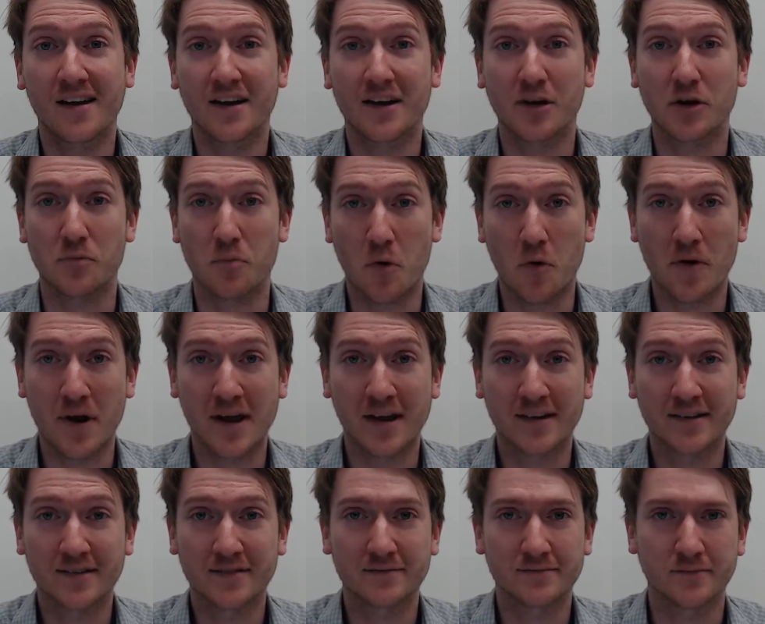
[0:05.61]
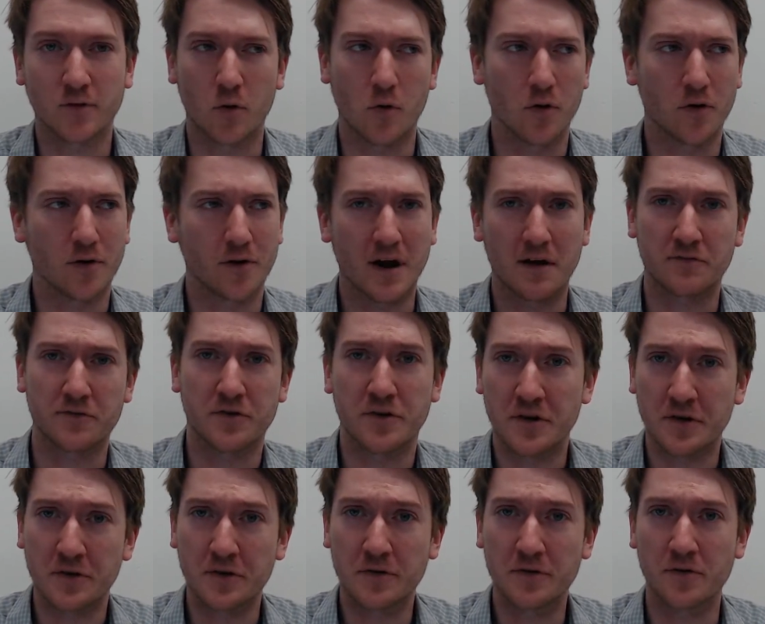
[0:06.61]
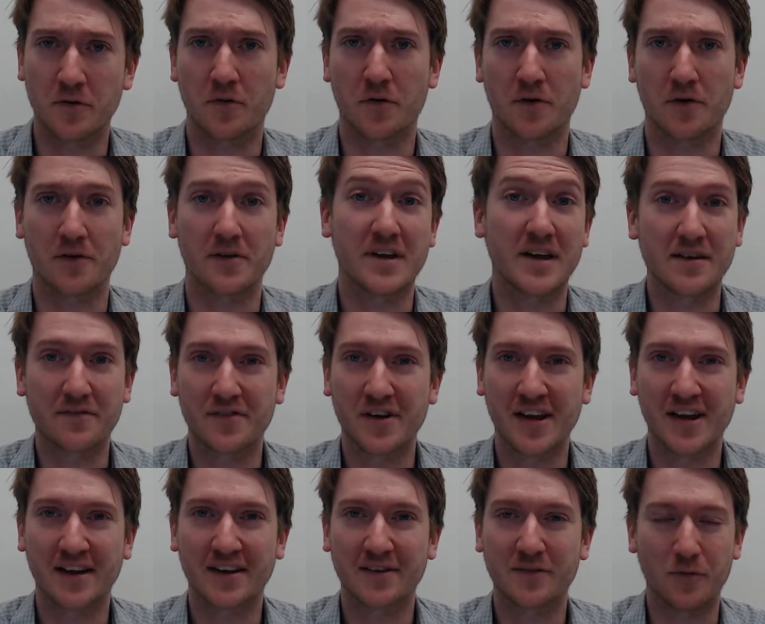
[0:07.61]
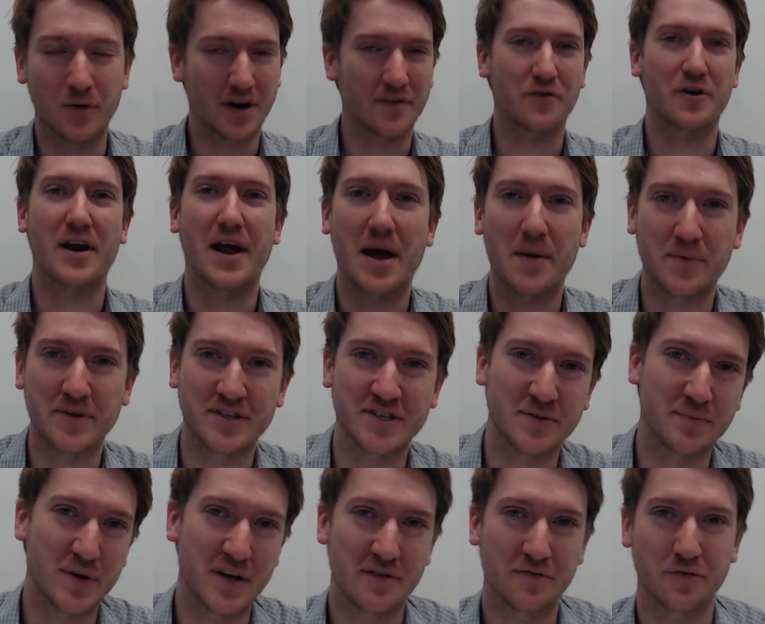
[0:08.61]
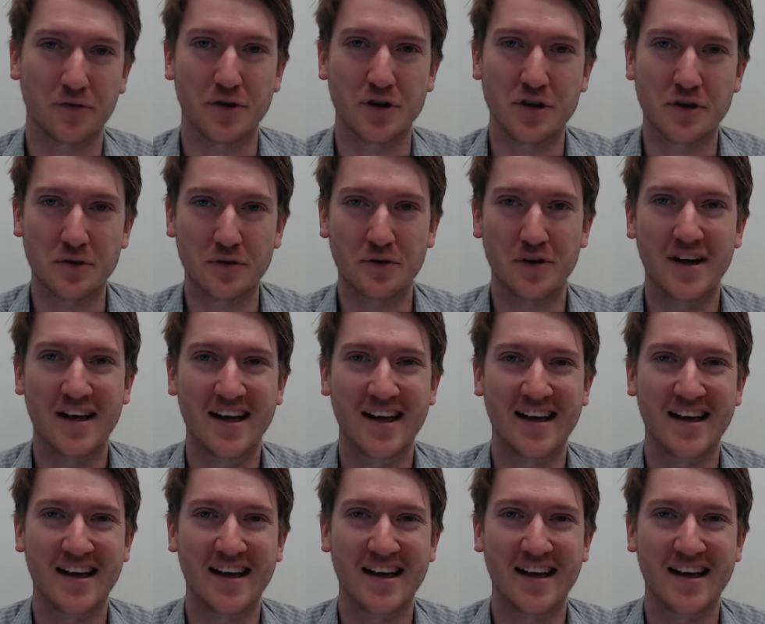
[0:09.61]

Good morning, or afternoon, or evening, whatever it happens to be for you.